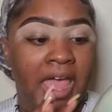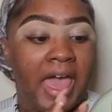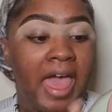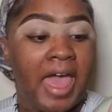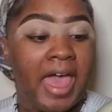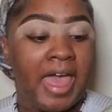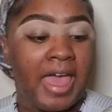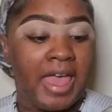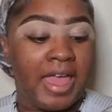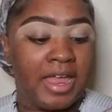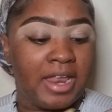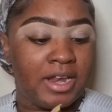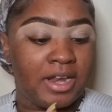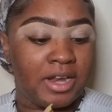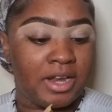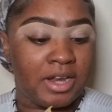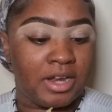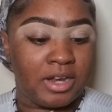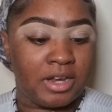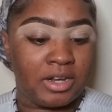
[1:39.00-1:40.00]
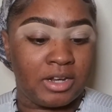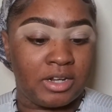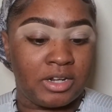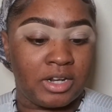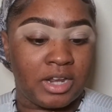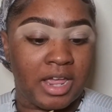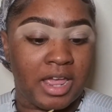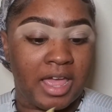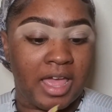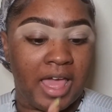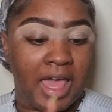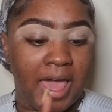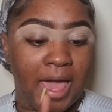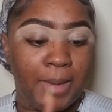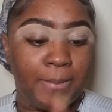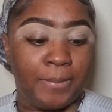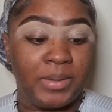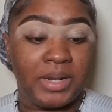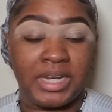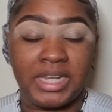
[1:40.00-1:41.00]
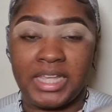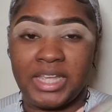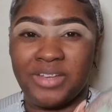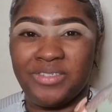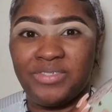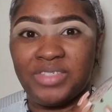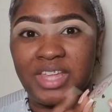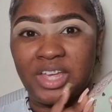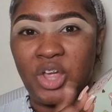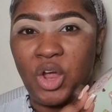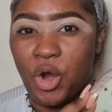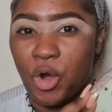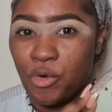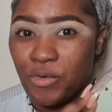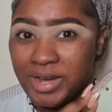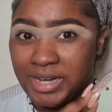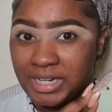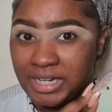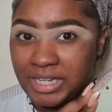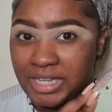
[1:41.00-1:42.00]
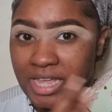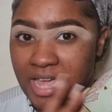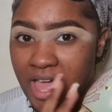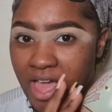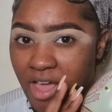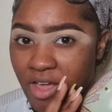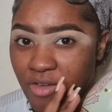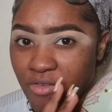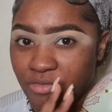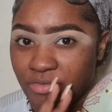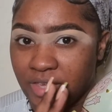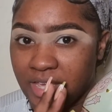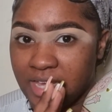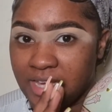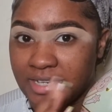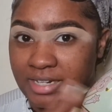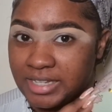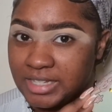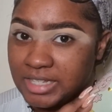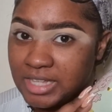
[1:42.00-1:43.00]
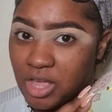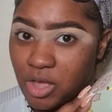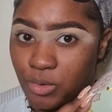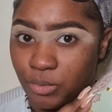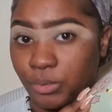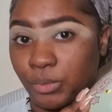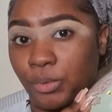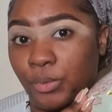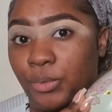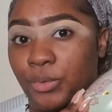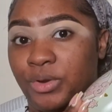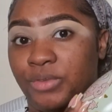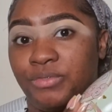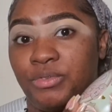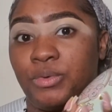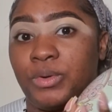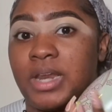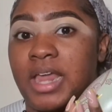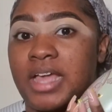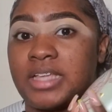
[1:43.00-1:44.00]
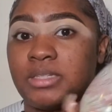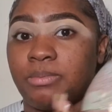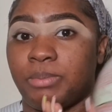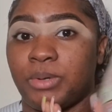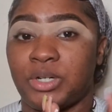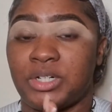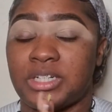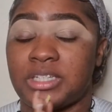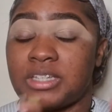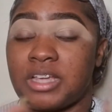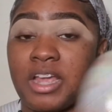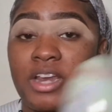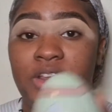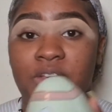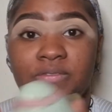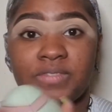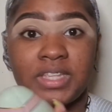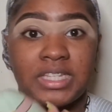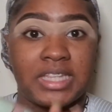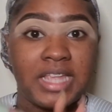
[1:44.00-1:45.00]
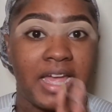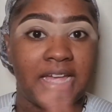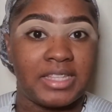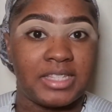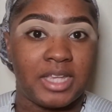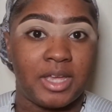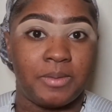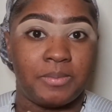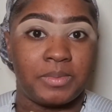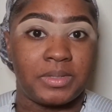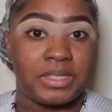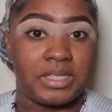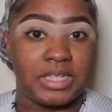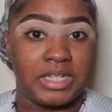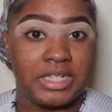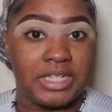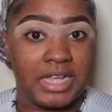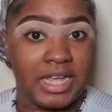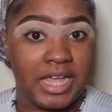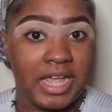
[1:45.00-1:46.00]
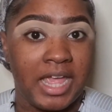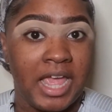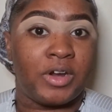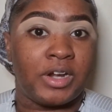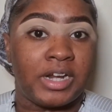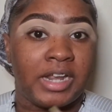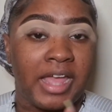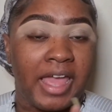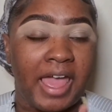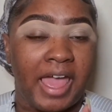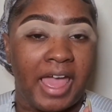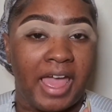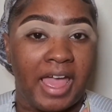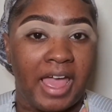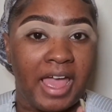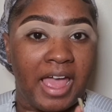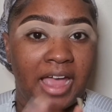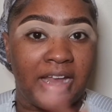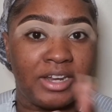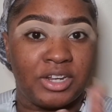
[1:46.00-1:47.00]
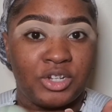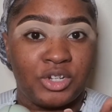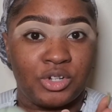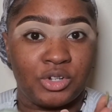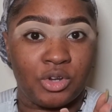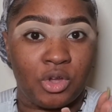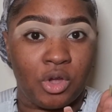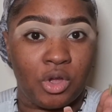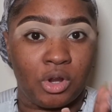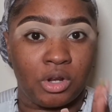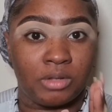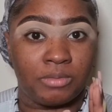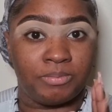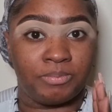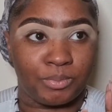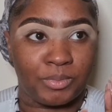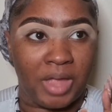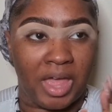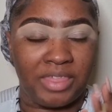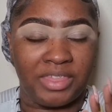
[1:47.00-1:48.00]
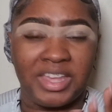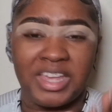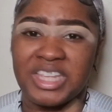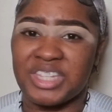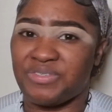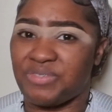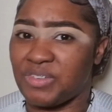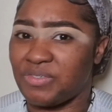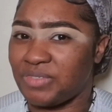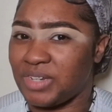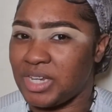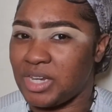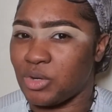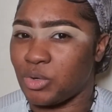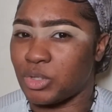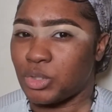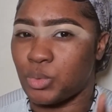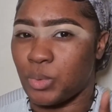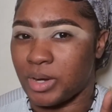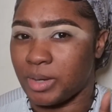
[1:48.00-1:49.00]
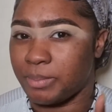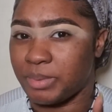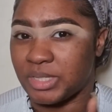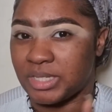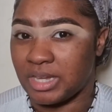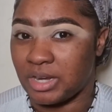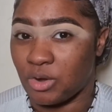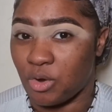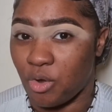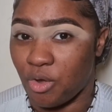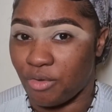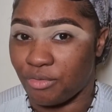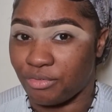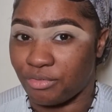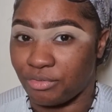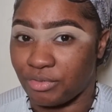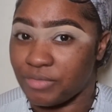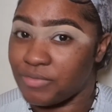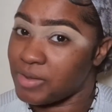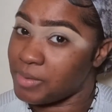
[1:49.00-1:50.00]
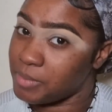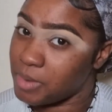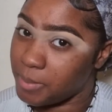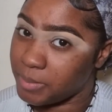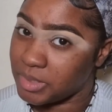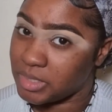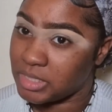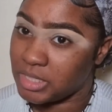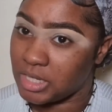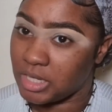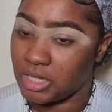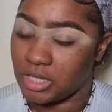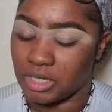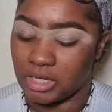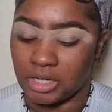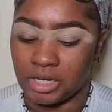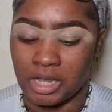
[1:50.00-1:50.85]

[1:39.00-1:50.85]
and I believe they currently have a discount code if you would like to purchase any of these items today. An additional, I think it's 15 or 20% off if I'm not mistaken.